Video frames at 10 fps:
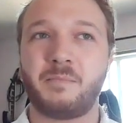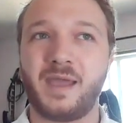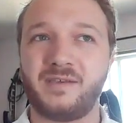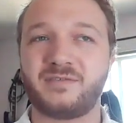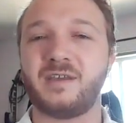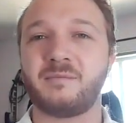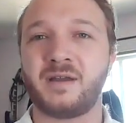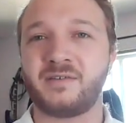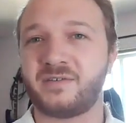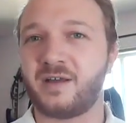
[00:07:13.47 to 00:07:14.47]
pacing
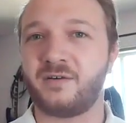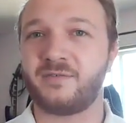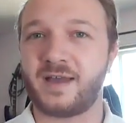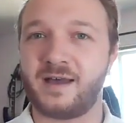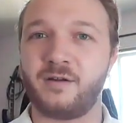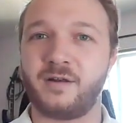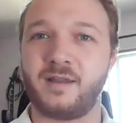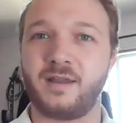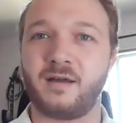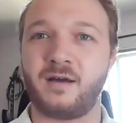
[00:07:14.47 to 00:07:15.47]
myself out
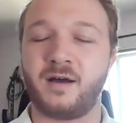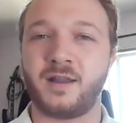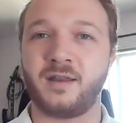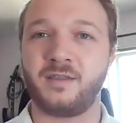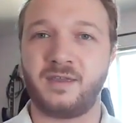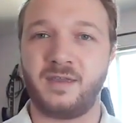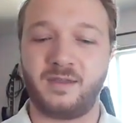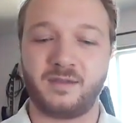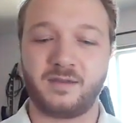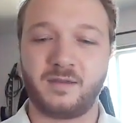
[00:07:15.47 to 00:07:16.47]
on the